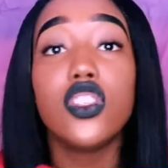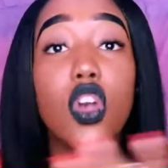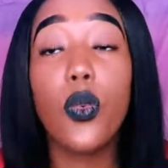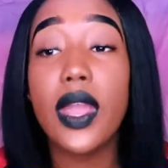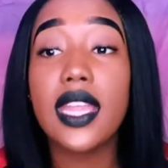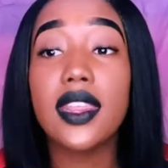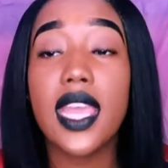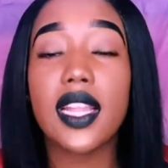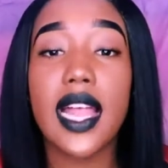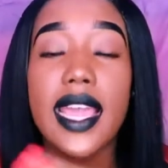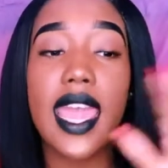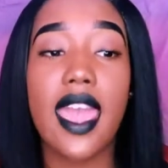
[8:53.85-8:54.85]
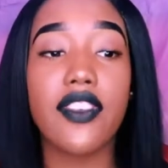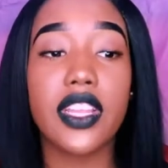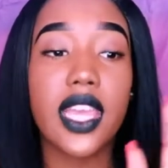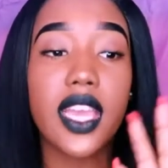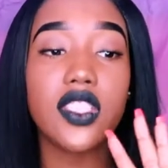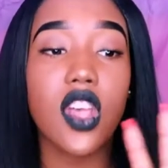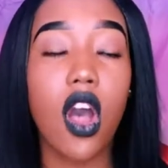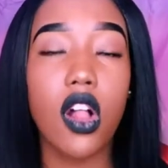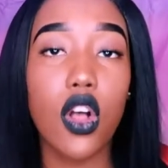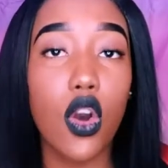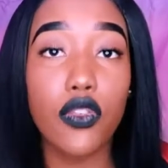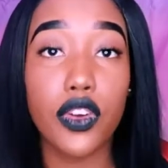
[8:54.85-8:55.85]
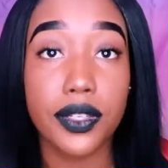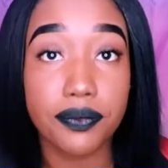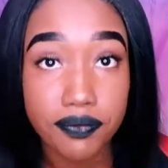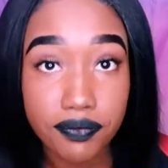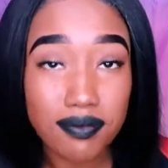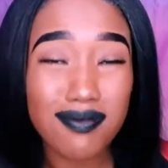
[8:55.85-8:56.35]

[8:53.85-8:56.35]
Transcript: So we think like everything is all over.